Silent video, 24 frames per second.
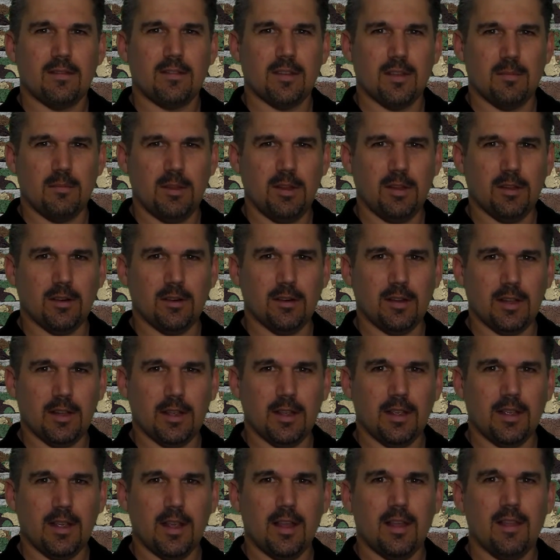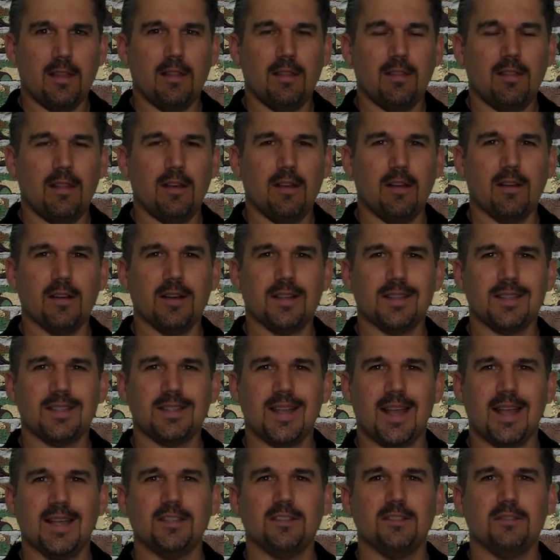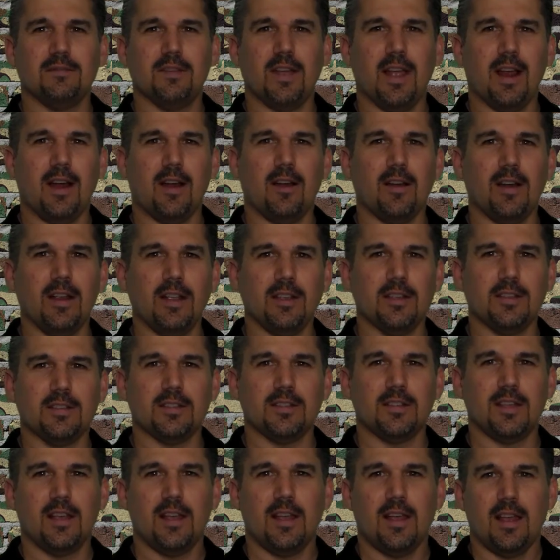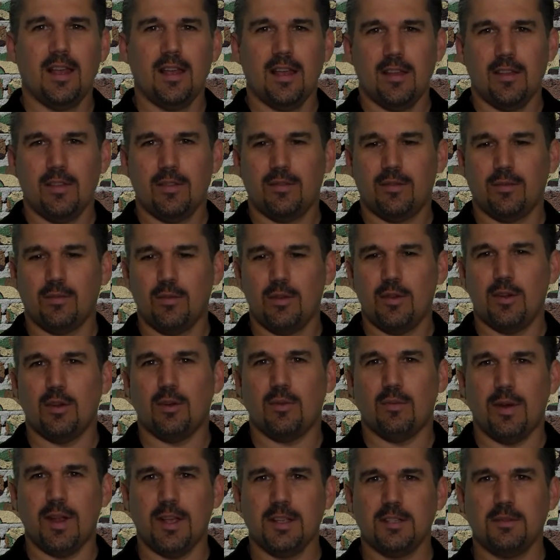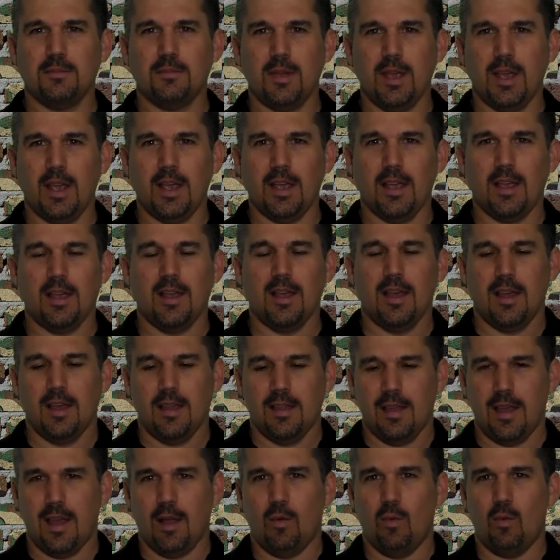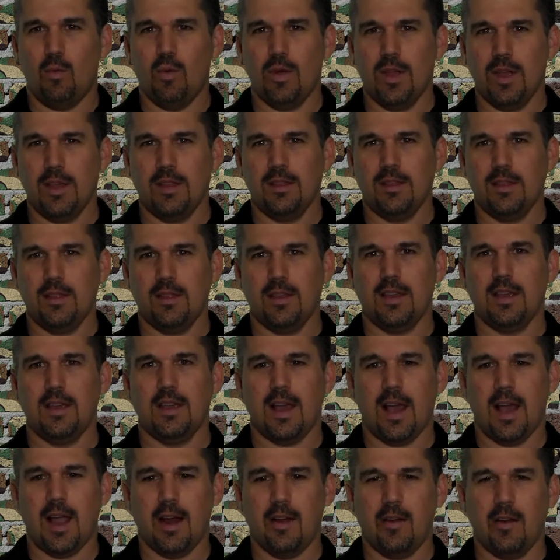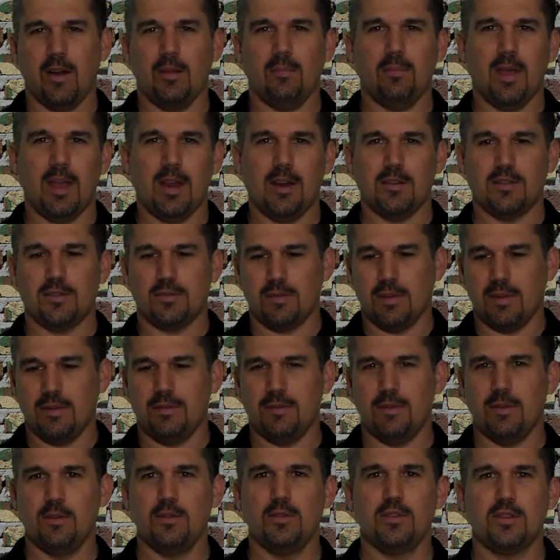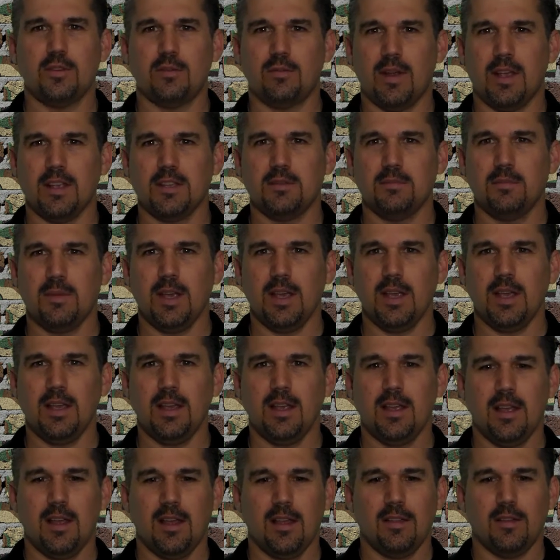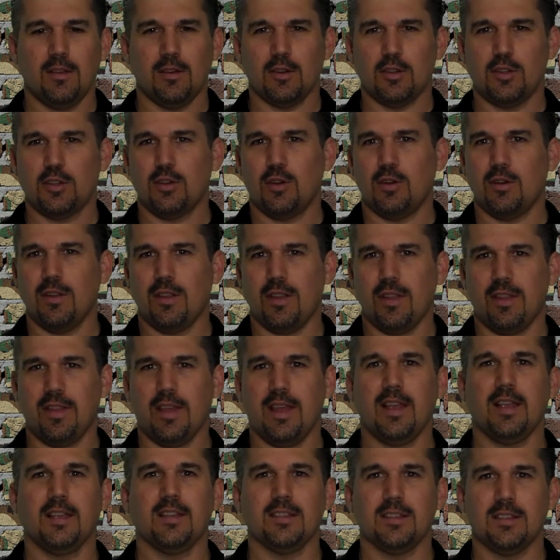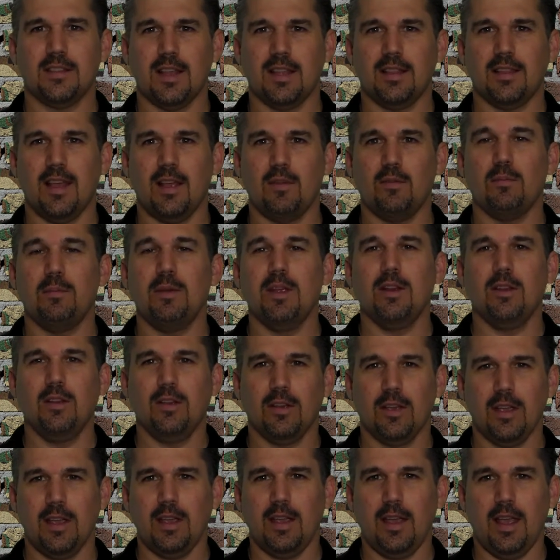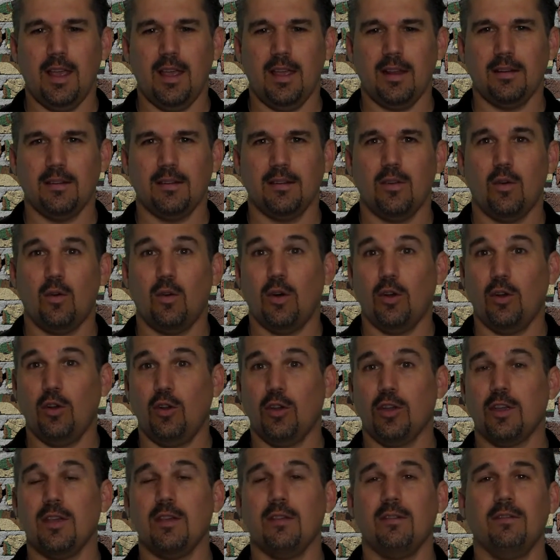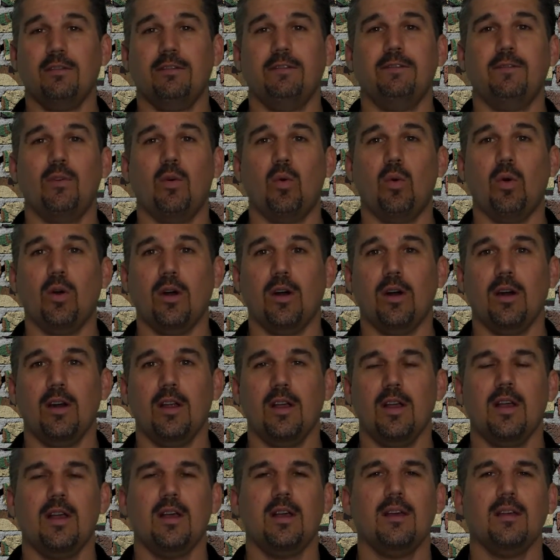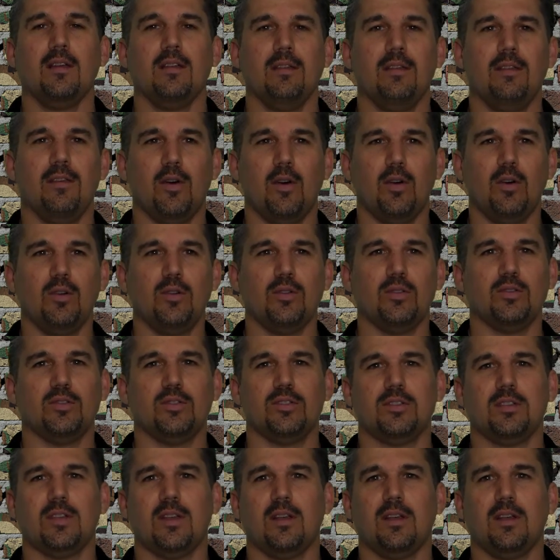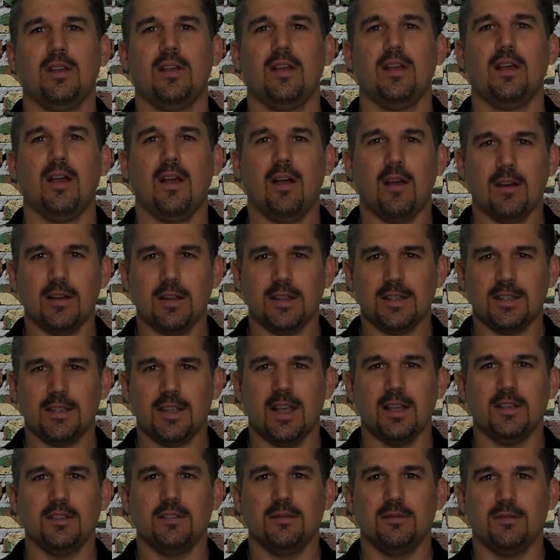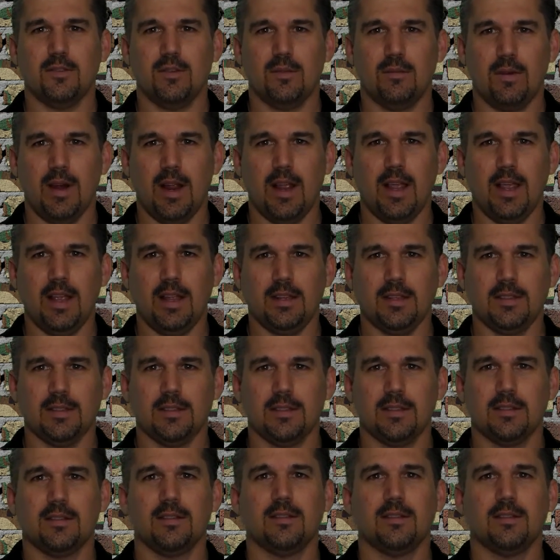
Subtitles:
Similarly, there are decisive areas through your resume that when the hiring manager reviews your resume, there's certain things that they will be looking at or looking for. Those are decisive terrain.